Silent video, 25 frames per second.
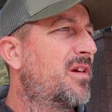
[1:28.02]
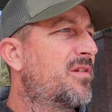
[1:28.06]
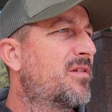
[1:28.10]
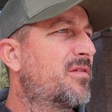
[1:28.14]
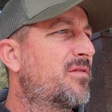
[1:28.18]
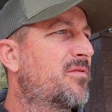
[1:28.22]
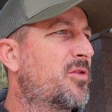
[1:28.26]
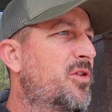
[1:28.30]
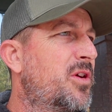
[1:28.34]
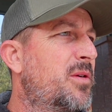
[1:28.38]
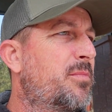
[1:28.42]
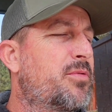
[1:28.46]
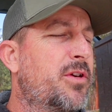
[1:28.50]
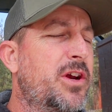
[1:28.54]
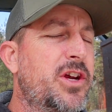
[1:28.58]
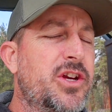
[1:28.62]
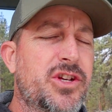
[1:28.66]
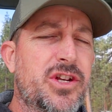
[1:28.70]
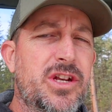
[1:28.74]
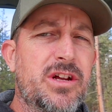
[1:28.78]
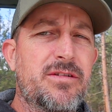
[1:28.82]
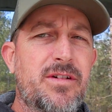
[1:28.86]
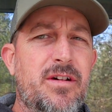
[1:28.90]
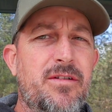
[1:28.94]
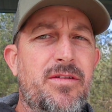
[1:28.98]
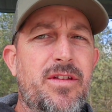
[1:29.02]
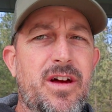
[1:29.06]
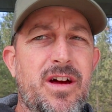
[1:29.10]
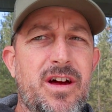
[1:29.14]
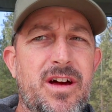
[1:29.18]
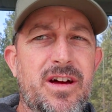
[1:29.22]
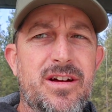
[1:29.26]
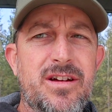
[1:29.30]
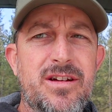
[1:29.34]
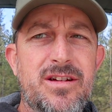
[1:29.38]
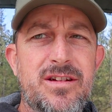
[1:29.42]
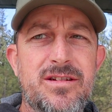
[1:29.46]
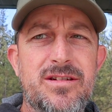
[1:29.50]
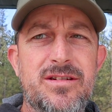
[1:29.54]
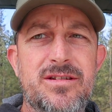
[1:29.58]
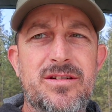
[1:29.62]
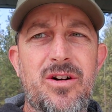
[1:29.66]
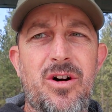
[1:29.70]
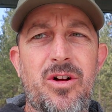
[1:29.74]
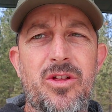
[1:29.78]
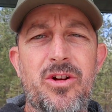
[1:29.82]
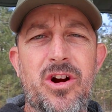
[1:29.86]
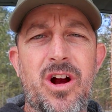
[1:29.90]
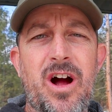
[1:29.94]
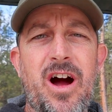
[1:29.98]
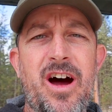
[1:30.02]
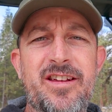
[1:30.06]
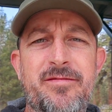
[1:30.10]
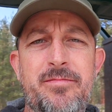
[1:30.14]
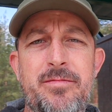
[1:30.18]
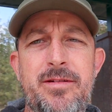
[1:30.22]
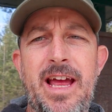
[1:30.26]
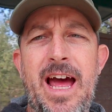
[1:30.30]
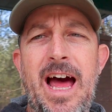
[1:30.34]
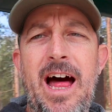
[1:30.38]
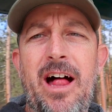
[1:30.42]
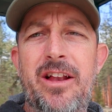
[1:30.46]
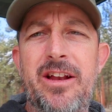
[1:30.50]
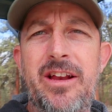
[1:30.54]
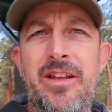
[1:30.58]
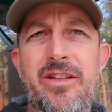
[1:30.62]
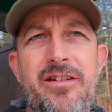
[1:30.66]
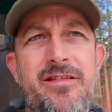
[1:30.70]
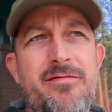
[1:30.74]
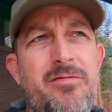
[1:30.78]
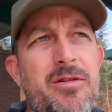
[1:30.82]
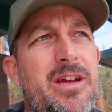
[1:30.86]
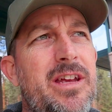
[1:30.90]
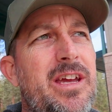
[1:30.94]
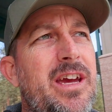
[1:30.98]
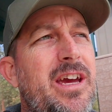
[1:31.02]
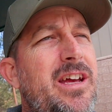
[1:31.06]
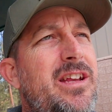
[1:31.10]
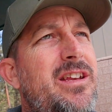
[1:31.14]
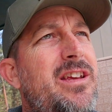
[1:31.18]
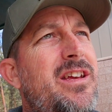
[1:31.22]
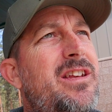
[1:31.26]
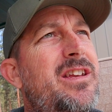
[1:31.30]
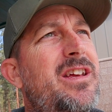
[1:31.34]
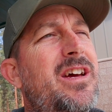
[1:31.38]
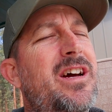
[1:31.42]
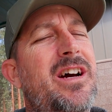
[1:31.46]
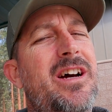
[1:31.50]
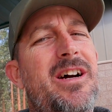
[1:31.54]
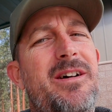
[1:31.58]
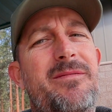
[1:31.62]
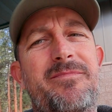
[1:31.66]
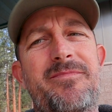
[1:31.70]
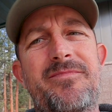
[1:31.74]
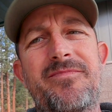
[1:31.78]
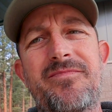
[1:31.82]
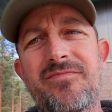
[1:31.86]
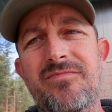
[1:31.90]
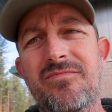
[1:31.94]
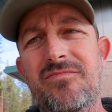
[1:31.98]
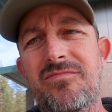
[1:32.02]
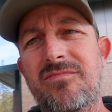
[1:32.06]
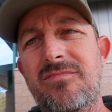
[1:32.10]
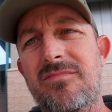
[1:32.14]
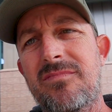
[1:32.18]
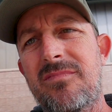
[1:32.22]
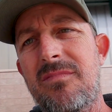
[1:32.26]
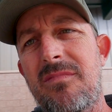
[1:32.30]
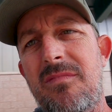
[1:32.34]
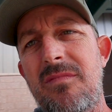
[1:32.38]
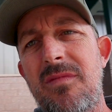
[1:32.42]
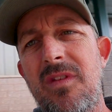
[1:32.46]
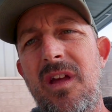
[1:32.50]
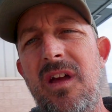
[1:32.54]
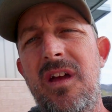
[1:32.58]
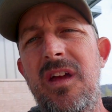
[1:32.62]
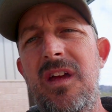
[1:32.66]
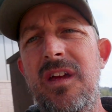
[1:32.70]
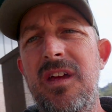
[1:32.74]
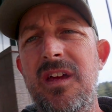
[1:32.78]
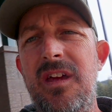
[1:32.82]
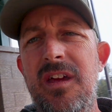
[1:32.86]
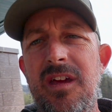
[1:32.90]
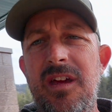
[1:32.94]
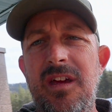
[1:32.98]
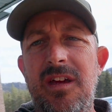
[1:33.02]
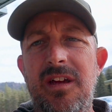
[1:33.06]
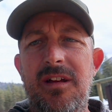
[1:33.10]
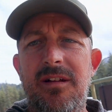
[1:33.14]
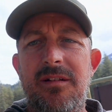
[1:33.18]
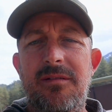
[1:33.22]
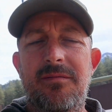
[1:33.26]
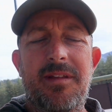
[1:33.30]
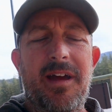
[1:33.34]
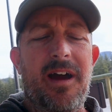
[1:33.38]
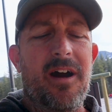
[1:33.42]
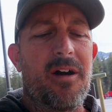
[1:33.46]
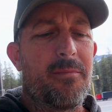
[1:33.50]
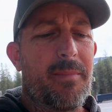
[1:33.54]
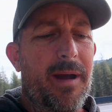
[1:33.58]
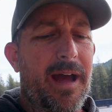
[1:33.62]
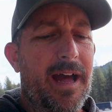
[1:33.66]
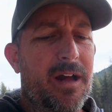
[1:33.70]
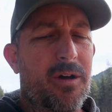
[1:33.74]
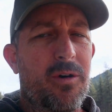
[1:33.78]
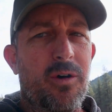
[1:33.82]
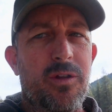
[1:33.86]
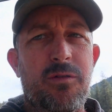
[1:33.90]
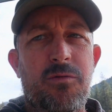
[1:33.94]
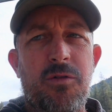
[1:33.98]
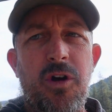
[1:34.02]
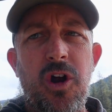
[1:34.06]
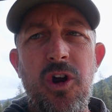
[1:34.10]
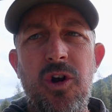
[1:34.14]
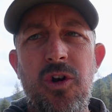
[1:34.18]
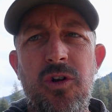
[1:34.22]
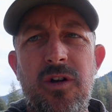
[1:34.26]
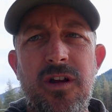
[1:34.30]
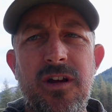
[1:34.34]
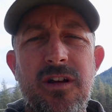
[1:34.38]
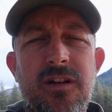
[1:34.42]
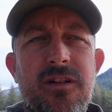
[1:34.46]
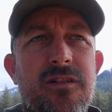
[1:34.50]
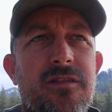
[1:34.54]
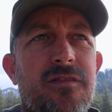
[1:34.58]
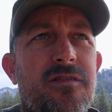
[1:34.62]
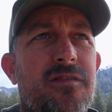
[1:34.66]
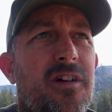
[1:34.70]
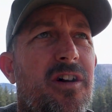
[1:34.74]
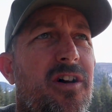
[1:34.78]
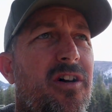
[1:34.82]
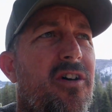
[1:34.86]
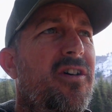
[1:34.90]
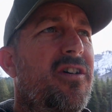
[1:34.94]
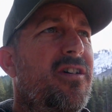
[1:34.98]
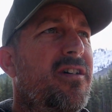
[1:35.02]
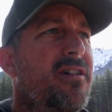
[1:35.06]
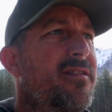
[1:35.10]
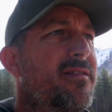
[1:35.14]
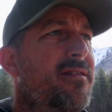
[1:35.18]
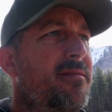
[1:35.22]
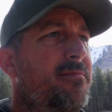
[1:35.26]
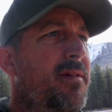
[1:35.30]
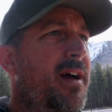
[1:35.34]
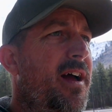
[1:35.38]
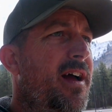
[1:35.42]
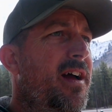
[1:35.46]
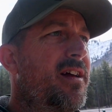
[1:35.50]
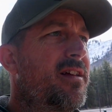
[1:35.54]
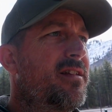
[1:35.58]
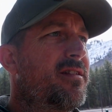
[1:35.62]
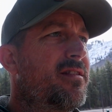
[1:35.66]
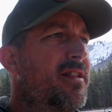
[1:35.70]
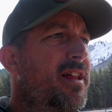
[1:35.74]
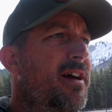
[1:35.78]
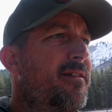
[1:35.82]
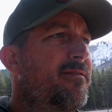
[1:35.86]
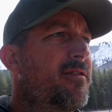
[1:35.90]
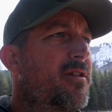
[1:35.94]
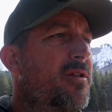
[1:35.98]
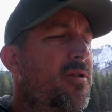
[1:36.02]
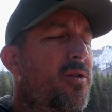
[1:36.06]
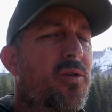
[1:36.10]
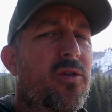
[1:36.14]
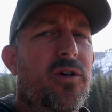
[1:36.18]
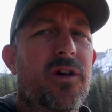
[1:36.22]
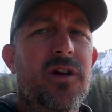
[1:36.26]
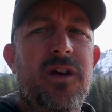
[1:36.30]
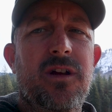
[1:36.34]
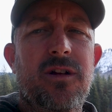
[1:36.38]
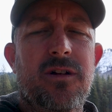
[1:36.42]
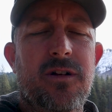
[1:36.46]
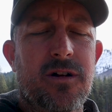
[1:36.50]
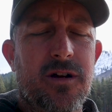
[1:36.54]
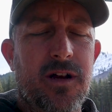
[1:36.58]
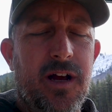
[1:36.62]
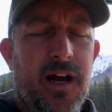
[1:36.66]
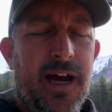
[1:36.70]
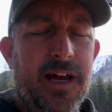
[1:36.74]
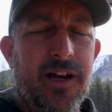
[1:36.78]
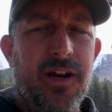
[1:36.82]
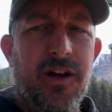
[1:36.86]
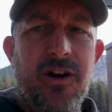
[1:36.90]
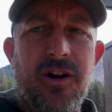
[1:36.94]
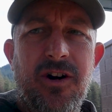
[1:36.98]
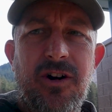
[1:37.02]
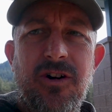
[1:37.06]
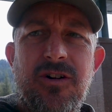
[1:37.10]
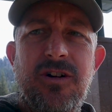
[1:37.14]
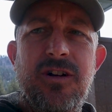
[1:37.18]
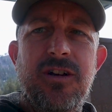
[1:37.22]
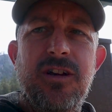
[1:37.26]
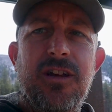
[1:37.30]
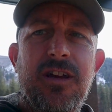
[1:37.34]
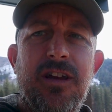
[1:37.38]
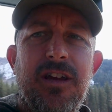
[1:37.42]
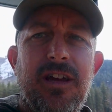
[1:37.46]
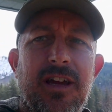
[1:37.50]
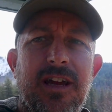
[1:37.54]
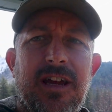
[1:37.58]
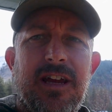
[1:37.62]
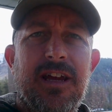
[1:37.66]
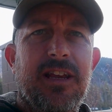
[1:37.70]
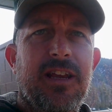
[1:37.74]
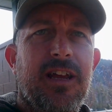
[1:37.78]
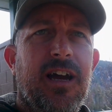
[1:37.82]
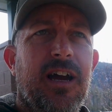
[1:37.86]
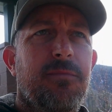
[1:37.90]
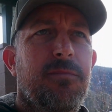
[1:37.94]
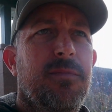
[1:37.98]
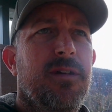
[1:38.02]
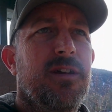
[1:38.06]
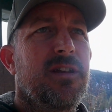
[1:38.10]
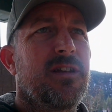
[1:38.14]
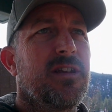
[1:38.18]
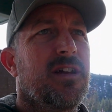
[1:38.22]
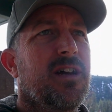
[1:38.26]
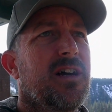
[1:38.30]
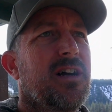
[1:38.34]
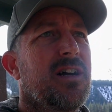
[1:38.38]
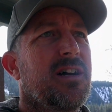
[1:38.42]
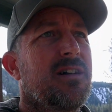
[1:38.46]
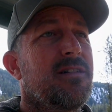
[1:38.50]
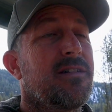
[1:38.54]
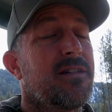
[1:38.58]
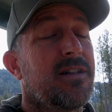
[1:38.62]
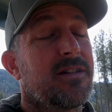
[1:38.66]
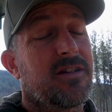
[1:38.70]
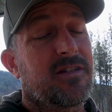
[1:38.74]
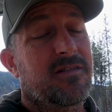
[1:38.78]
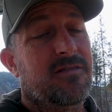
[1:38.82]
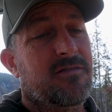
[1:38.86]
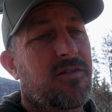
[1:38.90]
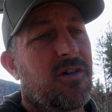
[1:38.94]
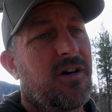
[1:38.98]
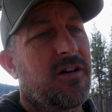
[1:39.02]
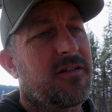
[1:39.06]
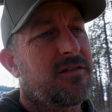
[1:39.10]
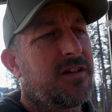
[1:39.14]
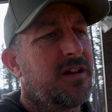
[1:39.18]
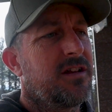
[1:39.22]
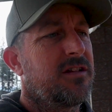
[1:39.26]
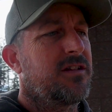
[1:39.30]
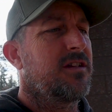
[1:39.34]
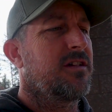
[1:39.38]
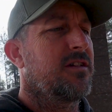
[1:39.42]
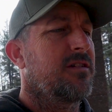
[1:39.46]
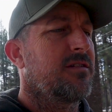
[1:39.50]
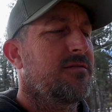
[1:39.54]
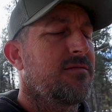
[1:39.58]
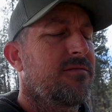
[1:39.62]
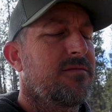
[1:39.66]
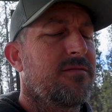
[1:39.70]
really appreciative of all their hospitality this weekend. And now I'm back on the road. So left Oregon or Idaho, and I'm in just crossed into